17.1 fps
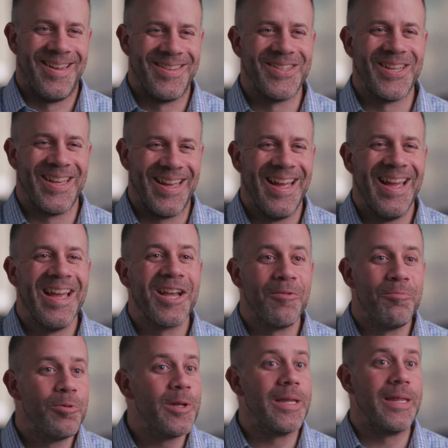it's
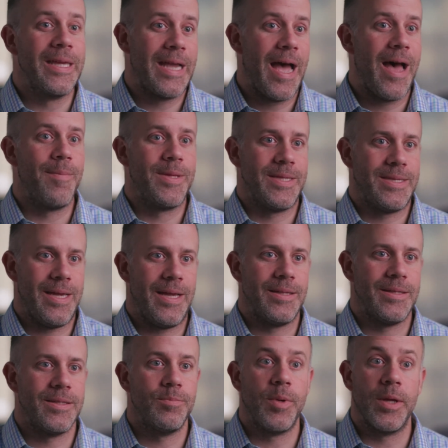completely common
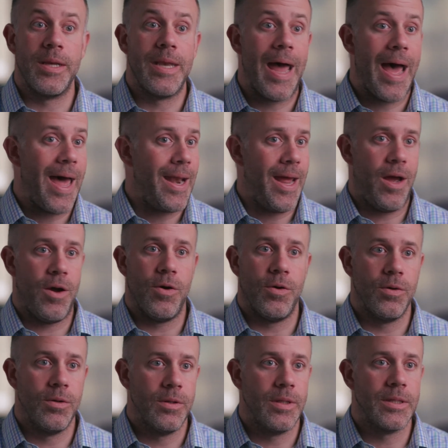sense, but not
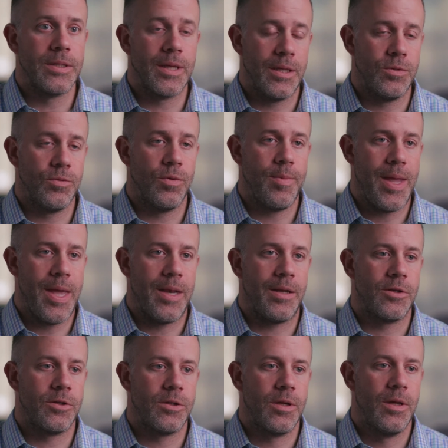how these kids were
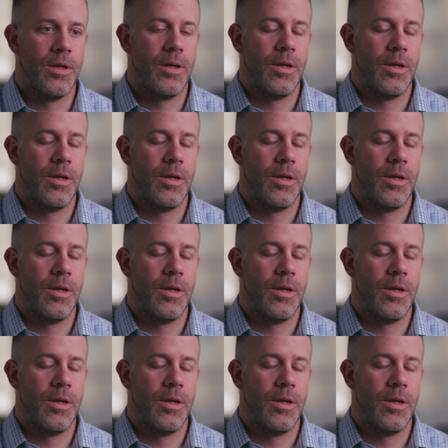managed.